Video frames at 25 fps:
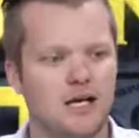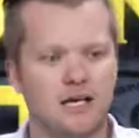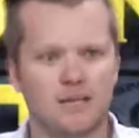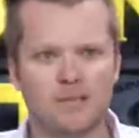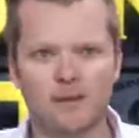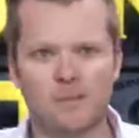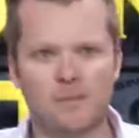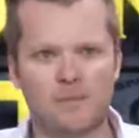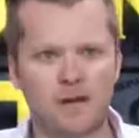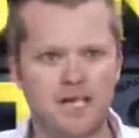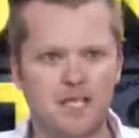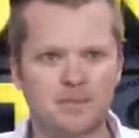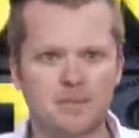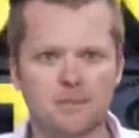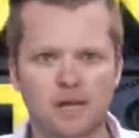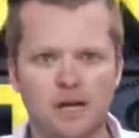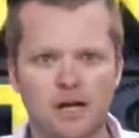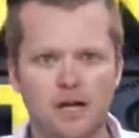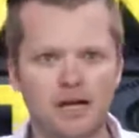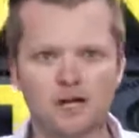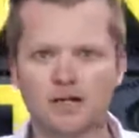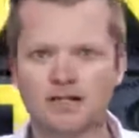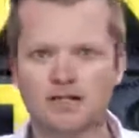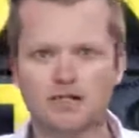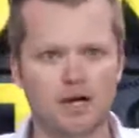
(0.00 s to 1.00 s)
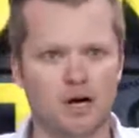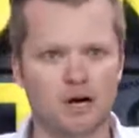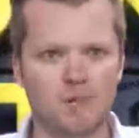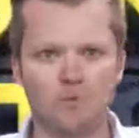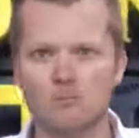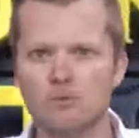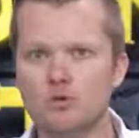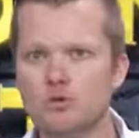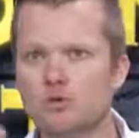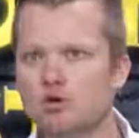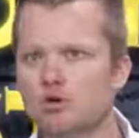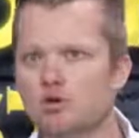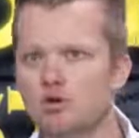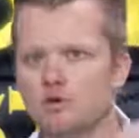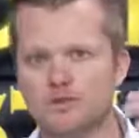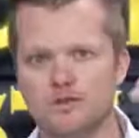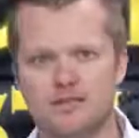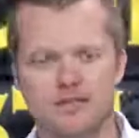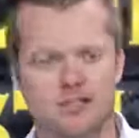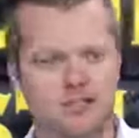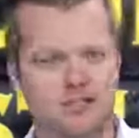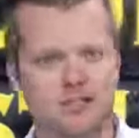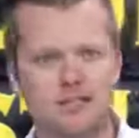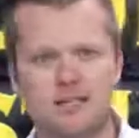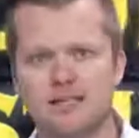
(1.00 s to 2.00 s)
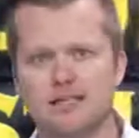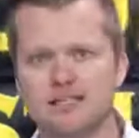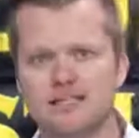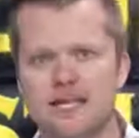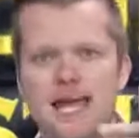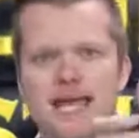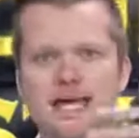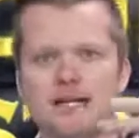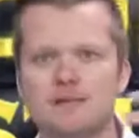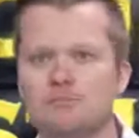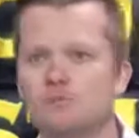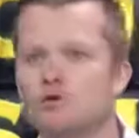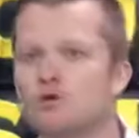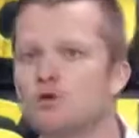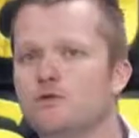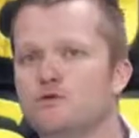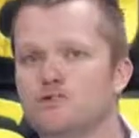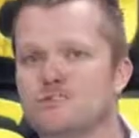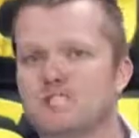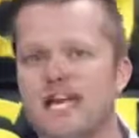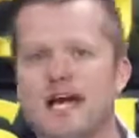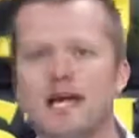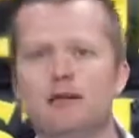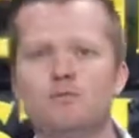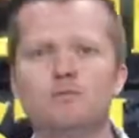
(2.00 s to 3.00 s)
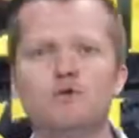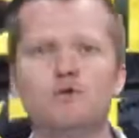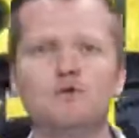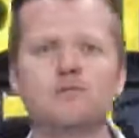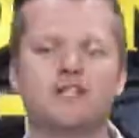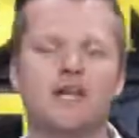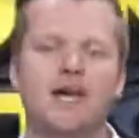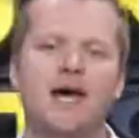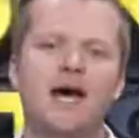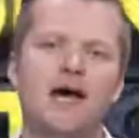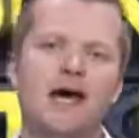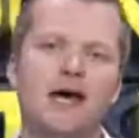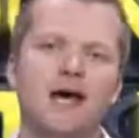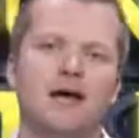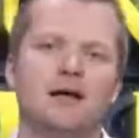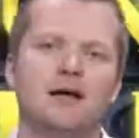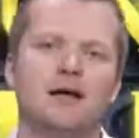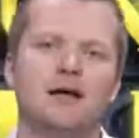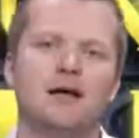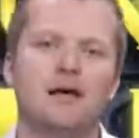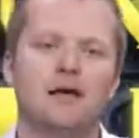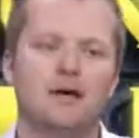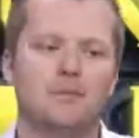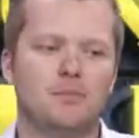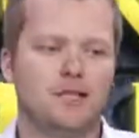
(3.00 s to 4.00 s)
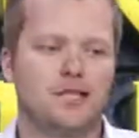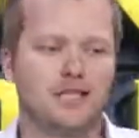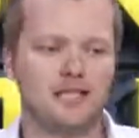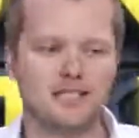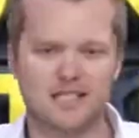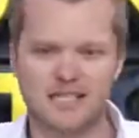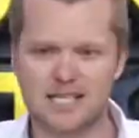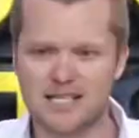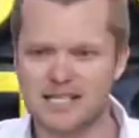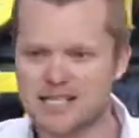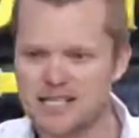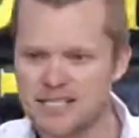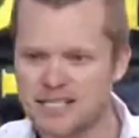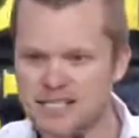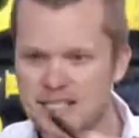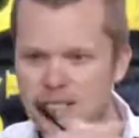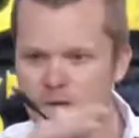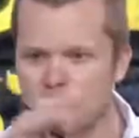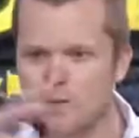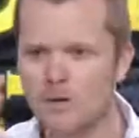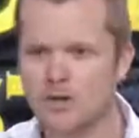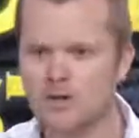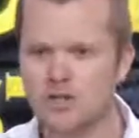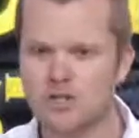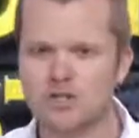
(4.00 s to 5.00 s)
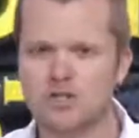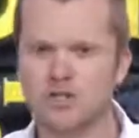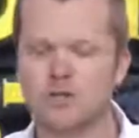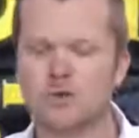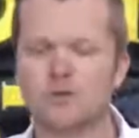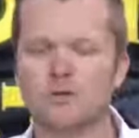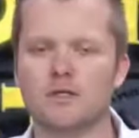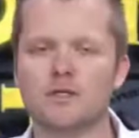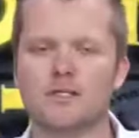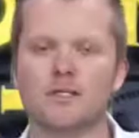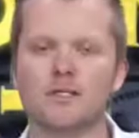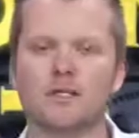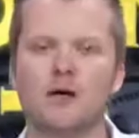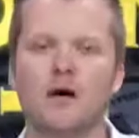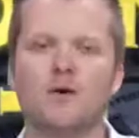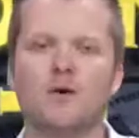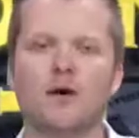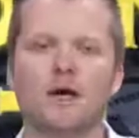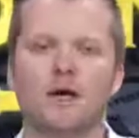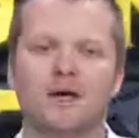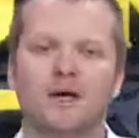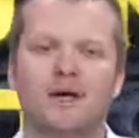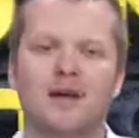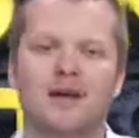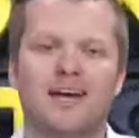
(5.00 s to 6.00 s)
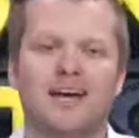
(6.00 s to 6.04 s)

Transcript: The best players are moves, eight moves, 10 moves ahead because they see where the story is going.